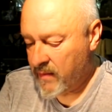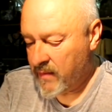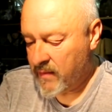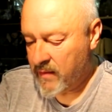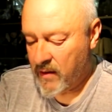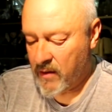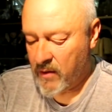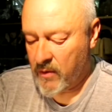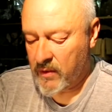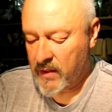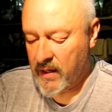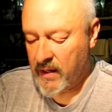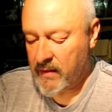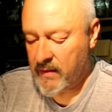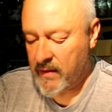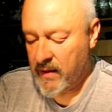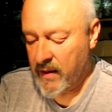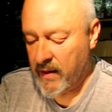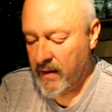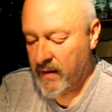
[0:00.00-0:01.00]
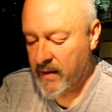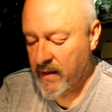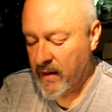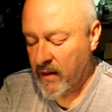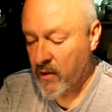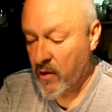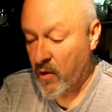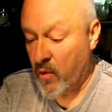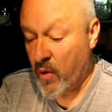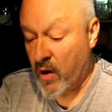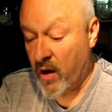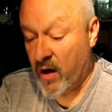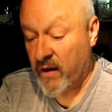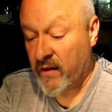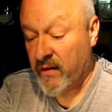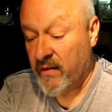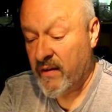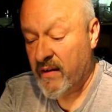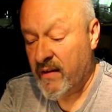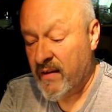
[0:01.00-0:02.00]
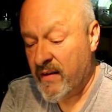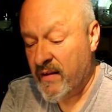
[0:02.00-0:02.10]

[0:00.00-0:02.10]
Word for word: so that they can go on